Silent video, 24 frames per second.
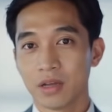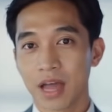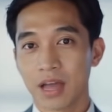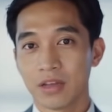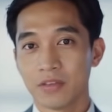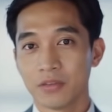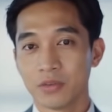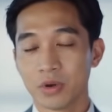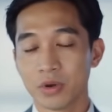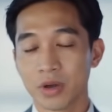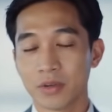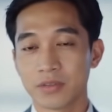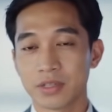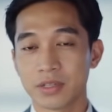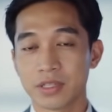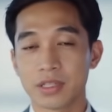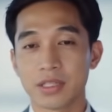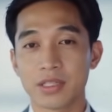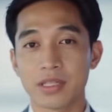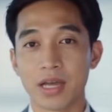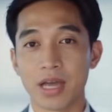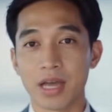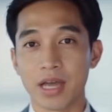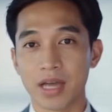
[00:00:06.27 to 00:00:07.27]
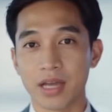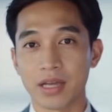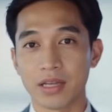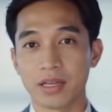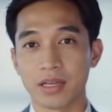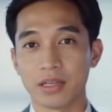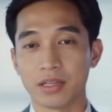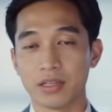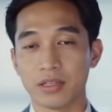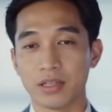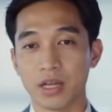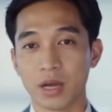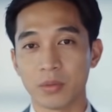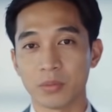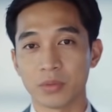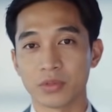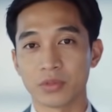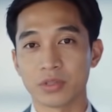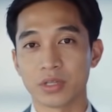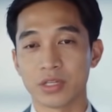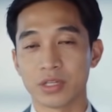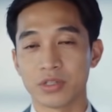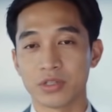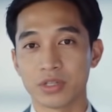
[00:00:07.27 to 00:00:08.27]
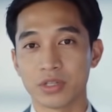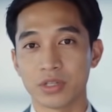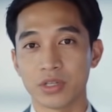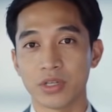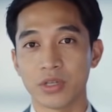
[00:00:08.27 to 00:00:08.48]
Have you ever stared at a double-digit